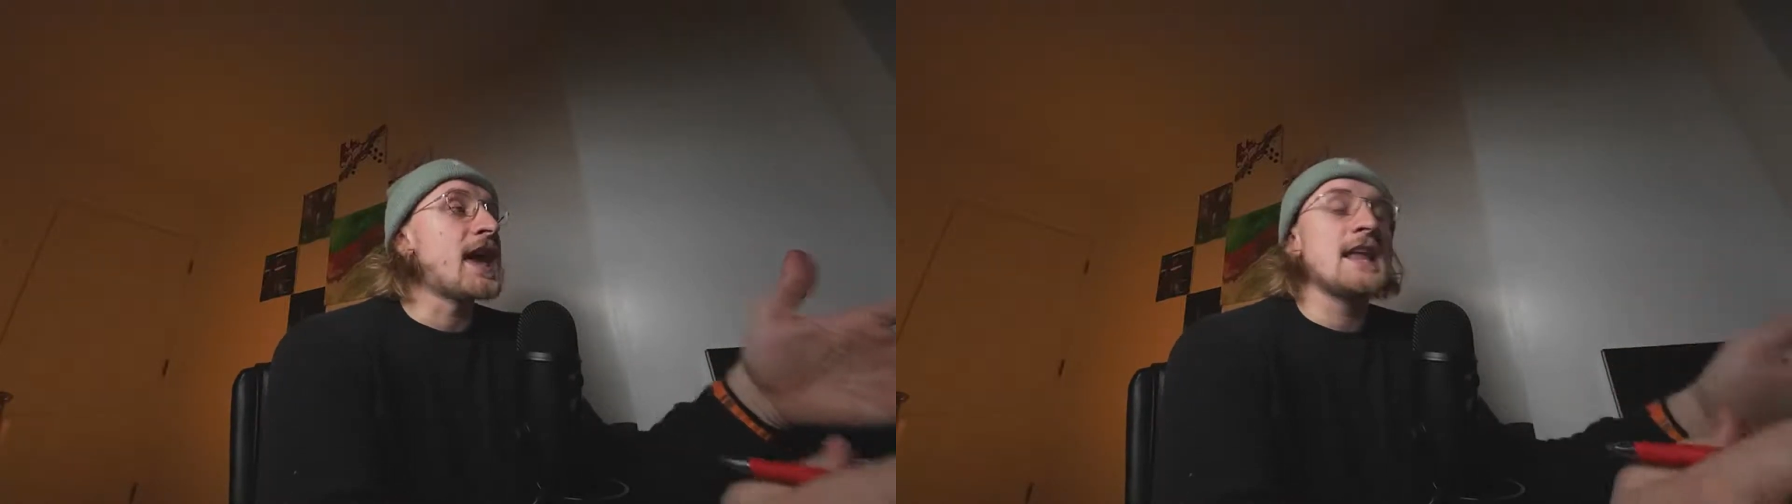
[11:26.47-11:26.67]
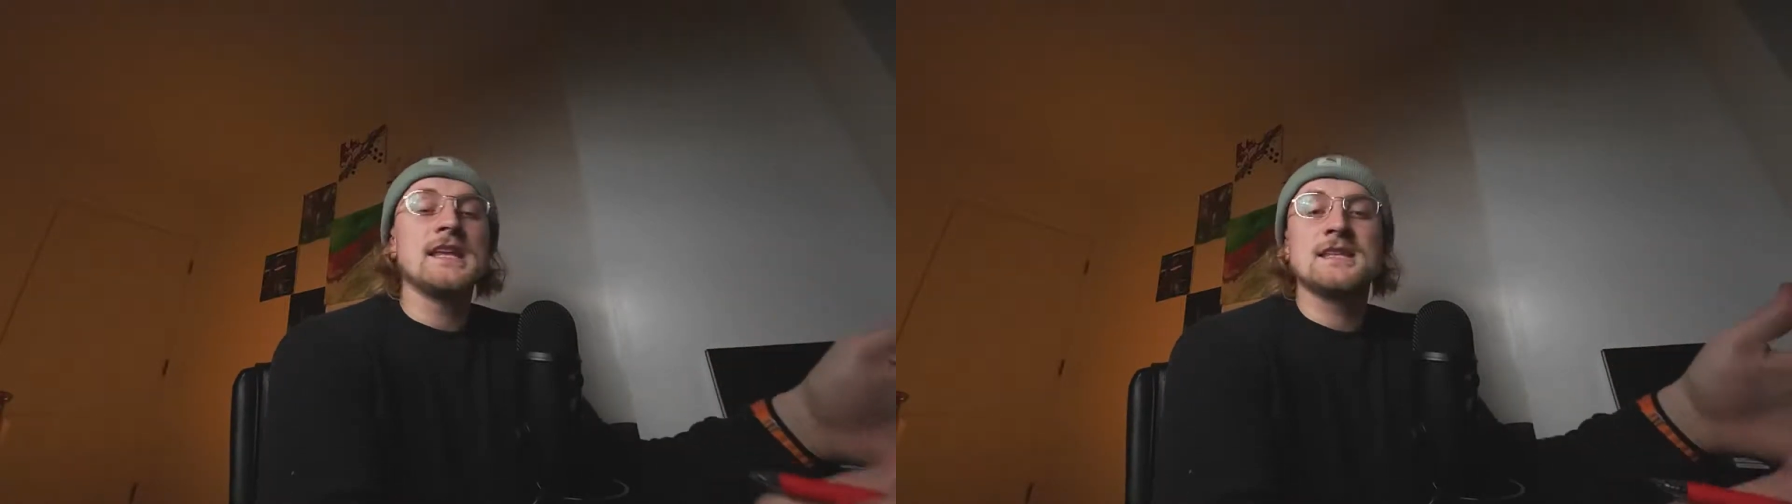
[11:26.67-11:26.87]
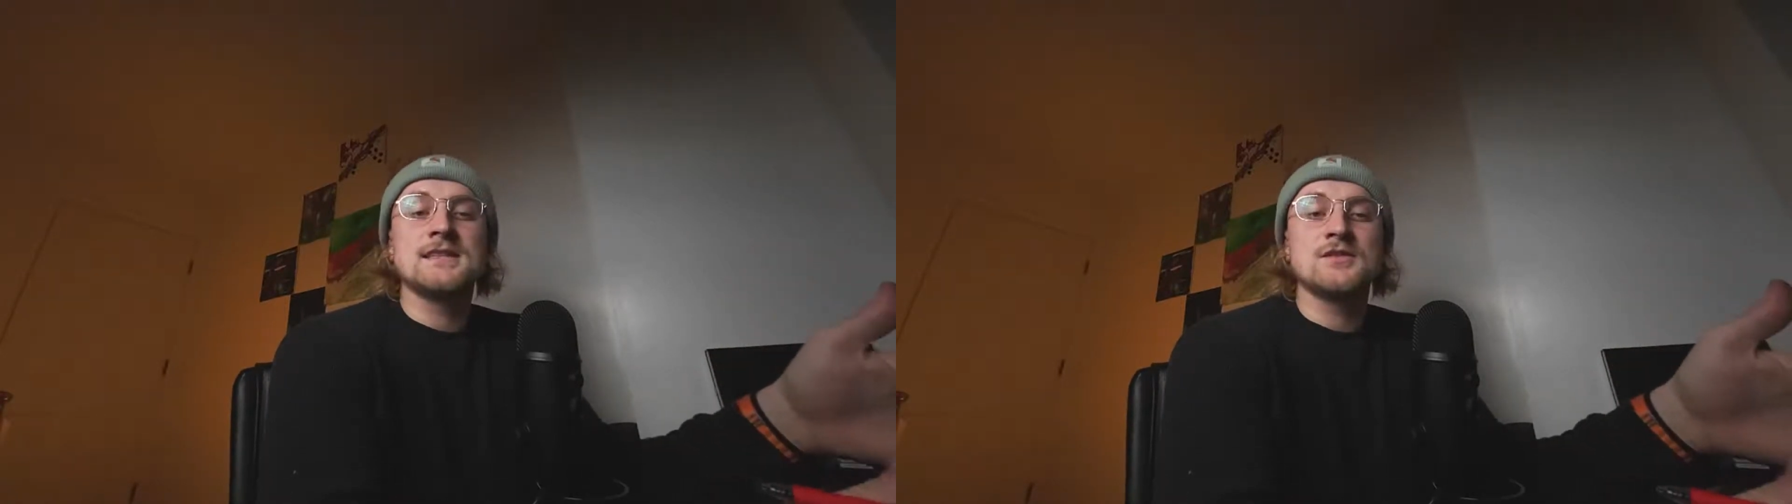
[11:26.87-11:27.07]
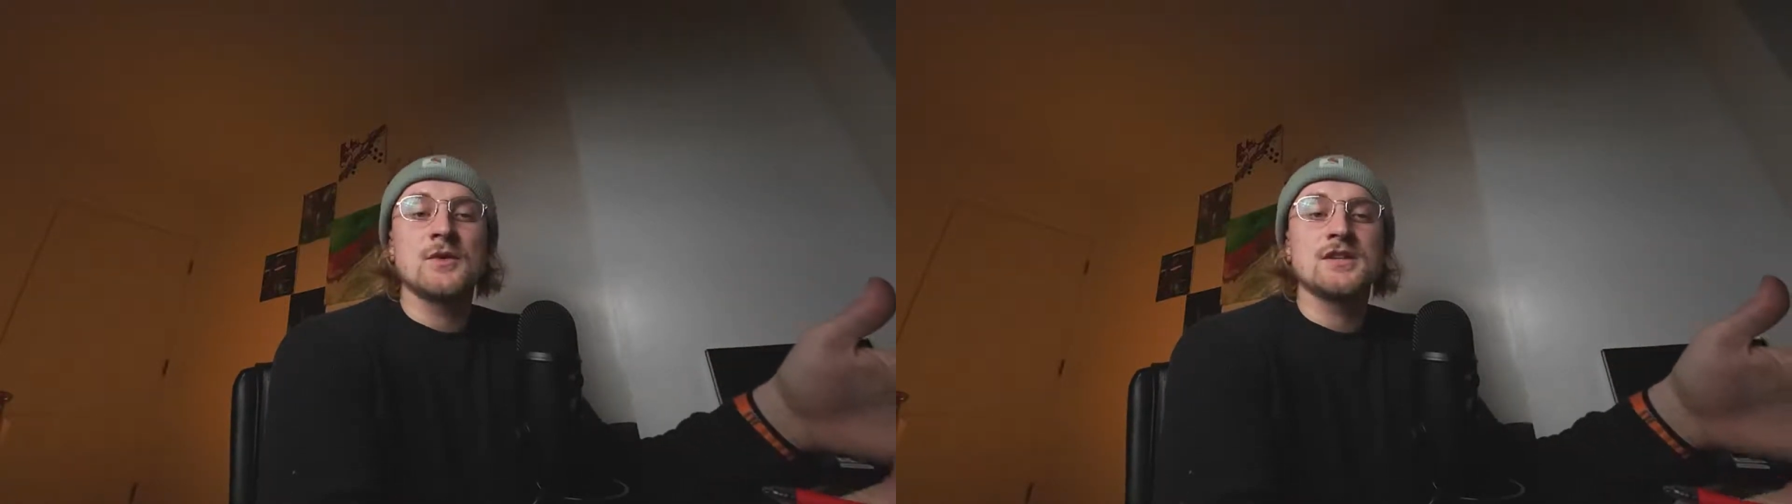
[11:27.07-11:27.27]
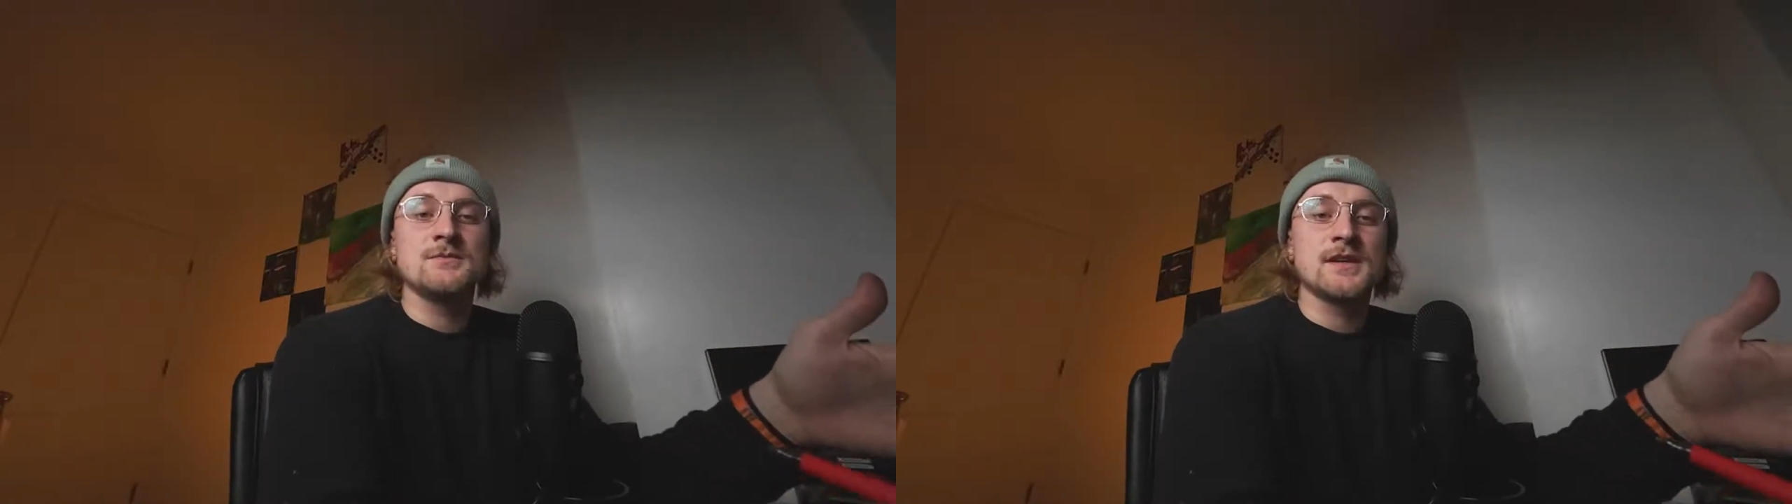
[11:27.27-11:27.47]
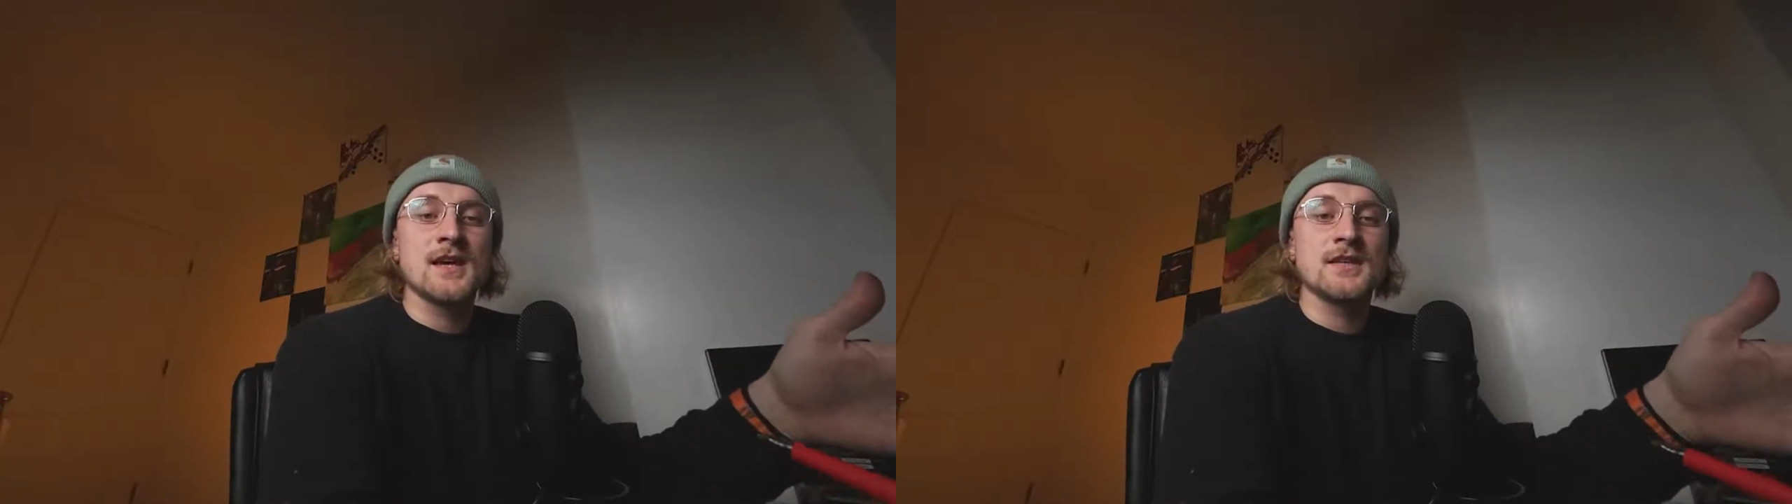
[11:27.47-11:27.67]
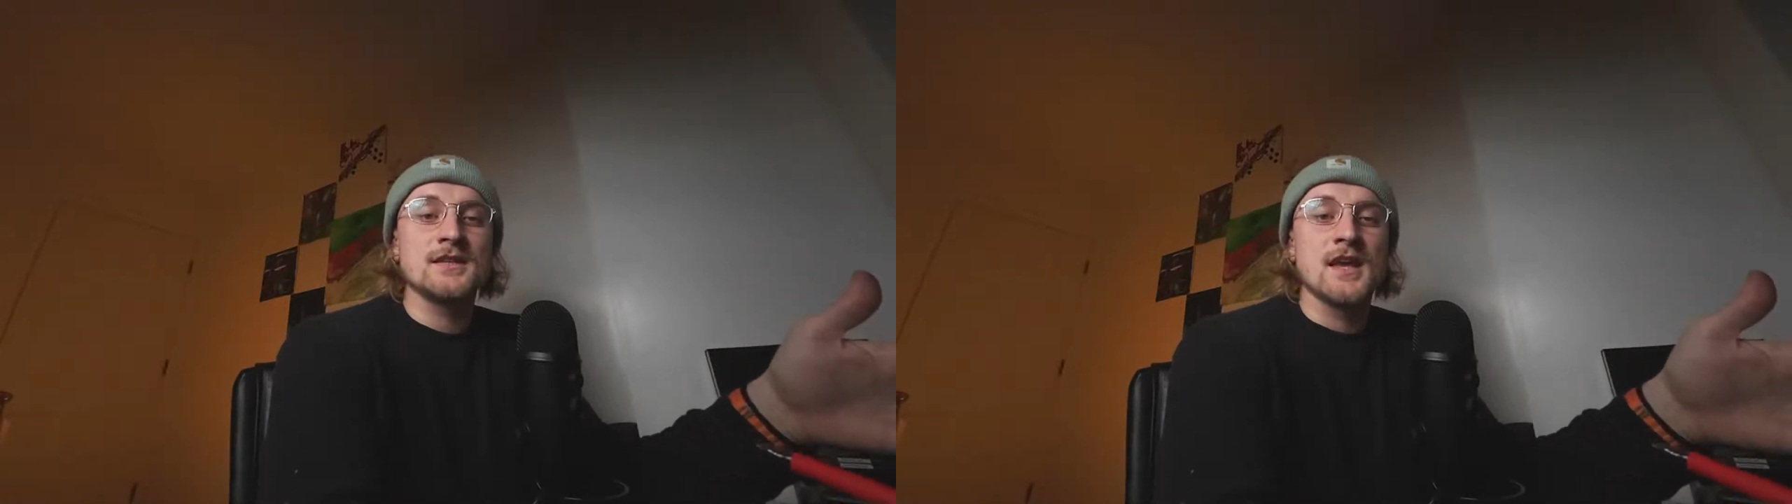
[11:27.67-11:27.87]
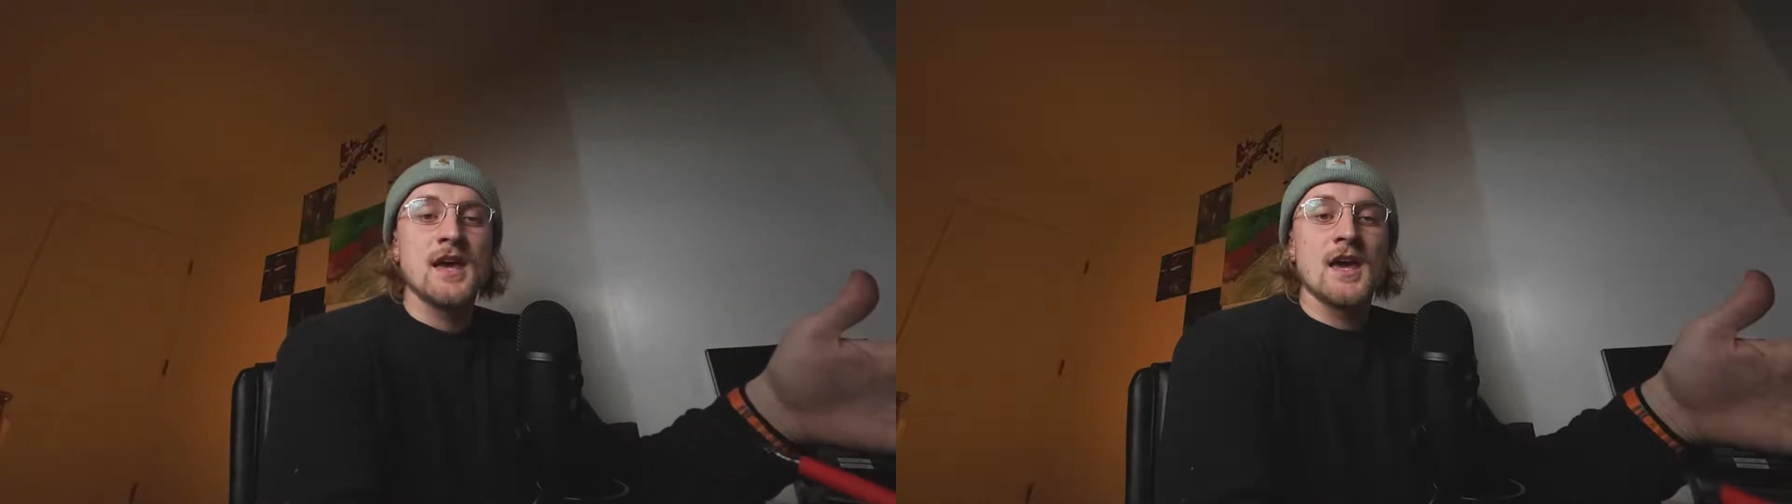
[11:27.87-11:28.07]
any situation because